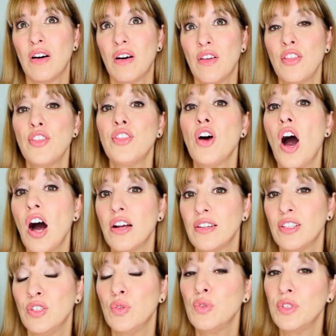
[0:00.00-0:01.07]
thought
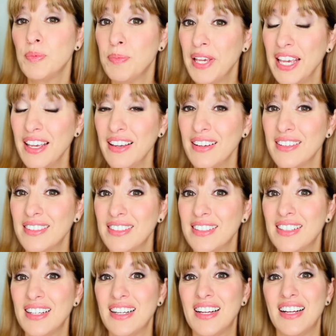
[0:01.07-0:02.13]
you would be,
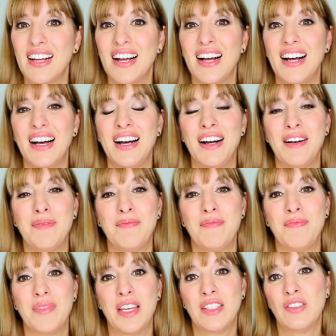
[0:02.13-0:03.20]

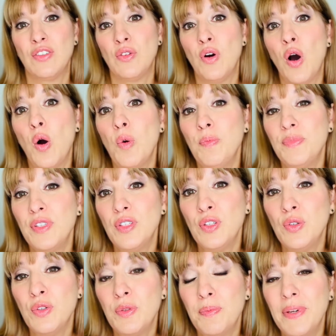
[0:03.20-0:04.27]
as you hoped
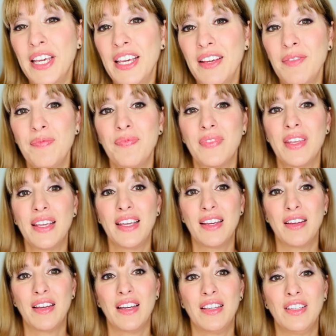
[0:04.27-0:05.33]
you would be.
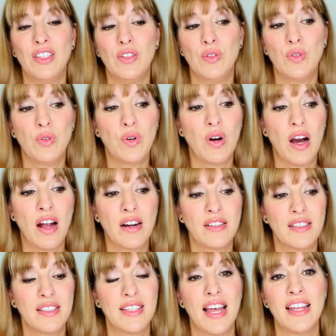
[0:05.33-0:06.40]
You are
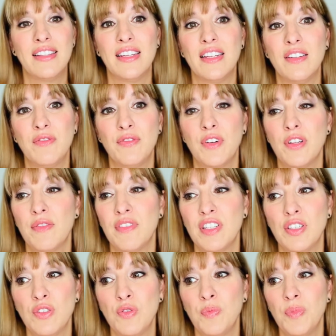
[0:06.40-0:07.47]
standing in front of
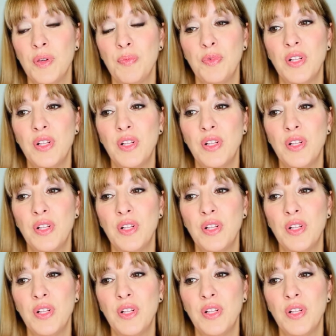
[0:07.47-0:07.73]
these two people